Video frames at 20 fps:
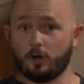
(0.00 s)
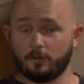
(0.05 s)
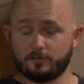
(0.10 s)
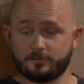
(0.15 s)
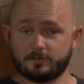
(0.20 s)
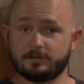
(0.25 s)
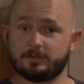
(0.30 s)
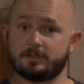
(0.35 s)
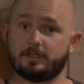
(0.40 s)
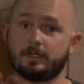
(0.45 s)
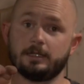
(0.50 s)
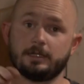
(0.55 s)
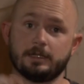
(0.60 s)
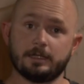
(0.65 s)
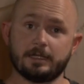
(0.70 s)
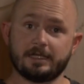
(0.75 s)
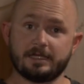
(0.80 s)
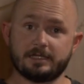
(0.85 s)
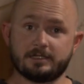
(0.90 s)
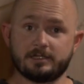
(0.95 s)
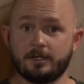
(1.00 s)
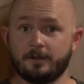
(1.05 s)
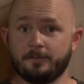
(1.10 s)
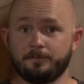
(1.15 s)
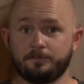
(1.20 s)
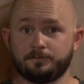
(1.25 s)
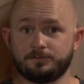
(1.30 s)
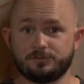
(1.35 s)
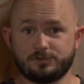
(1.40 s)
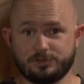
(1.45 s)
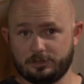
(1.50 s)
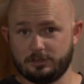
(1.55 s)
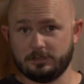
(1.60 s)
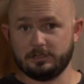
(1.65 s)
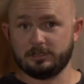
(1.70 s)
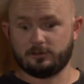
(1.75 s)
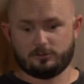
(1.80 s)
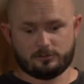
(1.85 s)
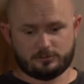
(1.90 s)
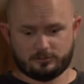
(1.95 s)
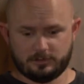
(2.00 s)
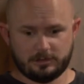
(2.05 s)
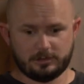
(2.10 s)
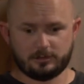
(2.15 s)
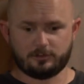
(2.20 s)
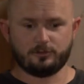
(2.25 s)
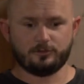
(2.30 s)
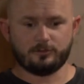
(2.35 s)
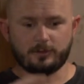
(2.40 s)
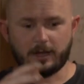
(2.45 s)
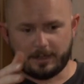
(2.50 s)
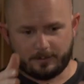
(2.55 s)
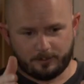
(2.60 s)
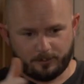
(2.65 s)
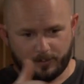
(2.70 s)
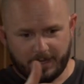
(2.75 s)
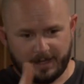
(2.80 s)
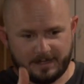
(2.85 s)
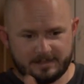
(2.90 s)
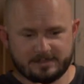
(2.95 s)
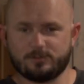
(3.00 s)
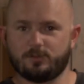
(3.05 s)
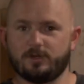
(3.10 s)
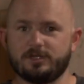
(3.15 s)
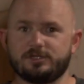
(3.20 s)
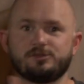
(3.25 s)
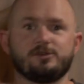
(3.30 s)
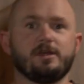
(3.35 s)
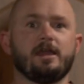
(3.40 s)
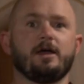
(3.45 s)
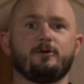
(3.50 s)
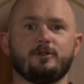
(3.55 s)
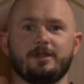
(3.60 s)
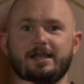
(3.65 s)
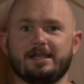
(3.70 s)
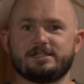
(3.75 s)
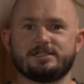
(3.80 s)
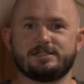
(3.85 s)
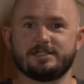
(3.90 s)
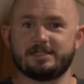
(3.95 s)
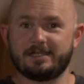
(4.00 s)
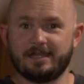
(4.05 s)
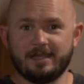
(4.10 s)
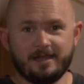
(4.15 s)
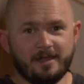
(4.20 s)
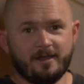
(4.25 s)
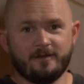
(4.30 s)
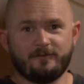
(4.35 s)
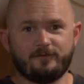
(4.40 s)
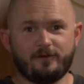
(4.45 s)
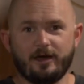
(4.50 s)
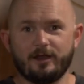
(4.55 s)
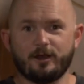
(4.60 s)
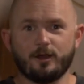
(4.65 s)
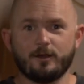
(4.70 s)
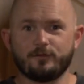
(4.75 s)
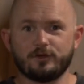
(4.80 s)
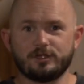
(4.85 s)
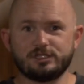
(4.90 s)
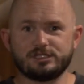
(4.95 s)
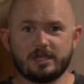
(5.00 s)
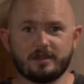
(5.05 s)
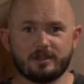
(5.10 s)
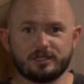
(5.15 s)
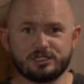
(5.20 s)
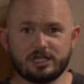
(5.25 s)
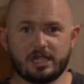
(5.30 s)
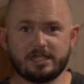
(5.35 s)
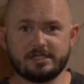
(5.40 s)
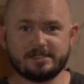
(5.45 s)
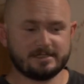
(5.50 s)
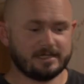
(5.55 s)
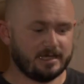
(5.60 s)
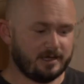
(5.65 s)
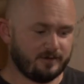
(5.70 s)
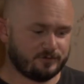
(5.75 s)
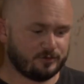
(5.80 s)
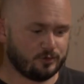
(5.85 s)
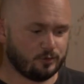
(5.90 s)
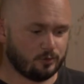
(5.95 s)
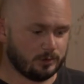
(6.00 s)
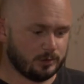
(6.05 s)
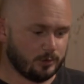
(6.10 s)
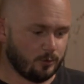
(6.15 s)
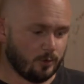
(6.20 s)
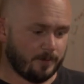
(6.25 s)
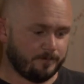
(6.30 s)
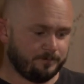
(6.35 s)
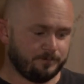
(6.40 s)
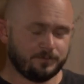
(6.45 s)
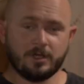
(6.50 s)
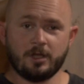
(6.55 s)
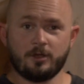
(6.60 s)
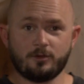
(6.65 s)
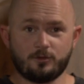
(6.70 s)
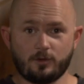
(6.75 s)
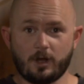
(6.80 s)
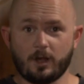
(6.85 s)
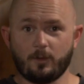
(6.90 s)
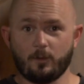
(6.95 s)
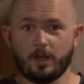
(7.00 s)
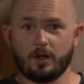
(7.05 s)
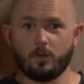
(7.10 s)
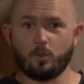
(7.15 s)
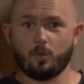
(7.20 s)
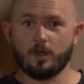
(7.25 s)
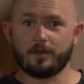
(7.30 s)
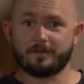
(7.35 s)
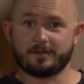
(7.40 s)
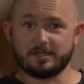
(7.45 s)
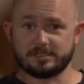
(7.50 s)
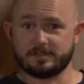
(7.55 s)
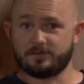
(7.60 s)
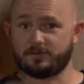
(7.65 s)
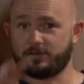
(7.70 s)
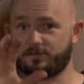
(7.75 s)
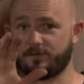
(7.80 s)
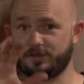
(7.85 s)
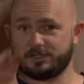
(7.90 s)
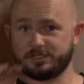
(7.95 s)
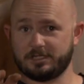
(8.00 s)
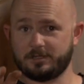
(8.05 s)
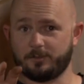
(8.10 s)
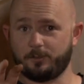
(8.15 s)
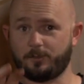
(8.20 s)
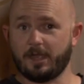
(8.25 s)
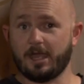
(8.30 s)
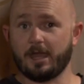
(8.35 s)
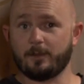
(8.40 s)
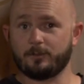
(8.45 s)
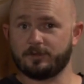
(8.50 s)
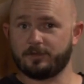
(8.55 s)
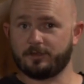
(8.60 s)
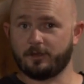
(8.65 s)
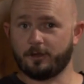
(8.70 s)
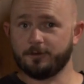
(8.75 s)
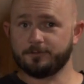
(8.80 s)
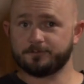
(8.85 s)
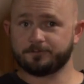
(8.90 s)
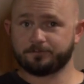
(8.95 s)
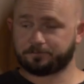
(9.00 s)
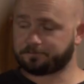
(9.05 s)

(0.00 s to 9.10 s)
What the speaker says: often lead to little great bouts where trout will actually fight over each other chasing after your lure. Great way to work this. If you're fishing an impoundment though,